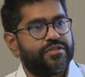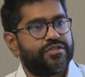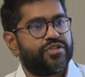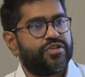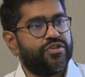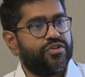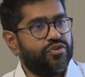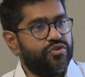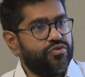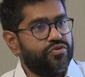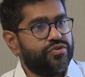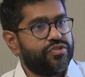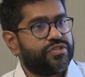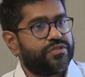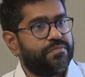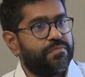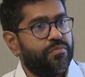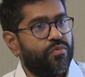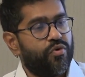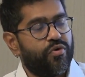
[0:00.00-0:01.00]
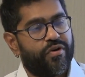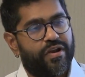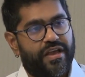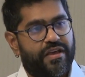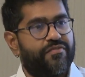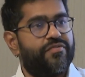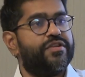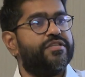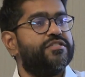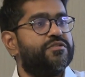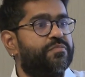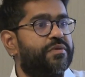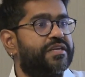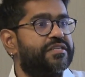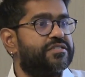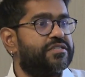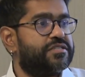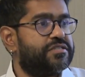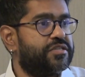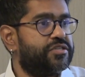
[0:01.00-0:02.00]
use more
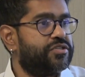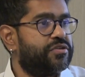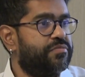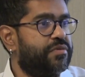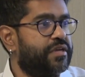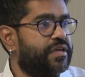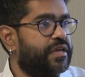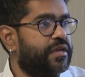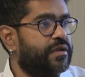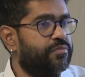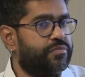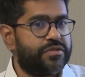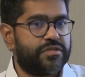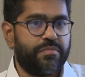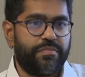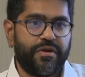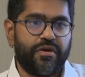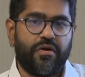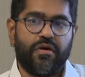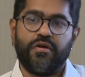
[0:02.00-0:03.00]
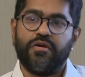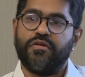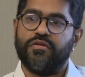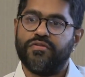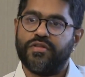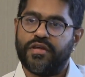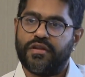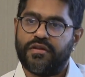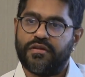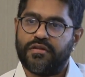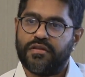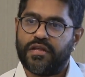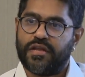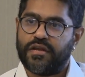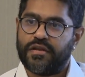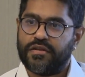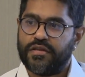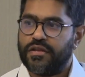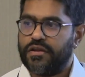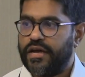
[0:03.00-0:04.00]
evidence-based decision-making was a bit harder
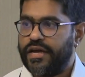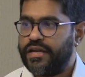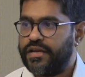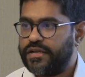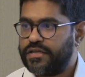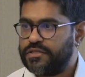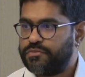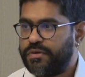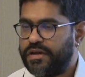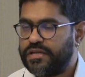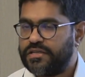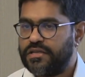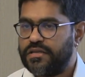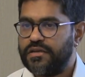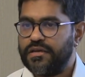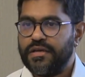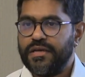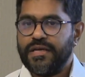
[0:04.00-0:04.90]
than I had expected.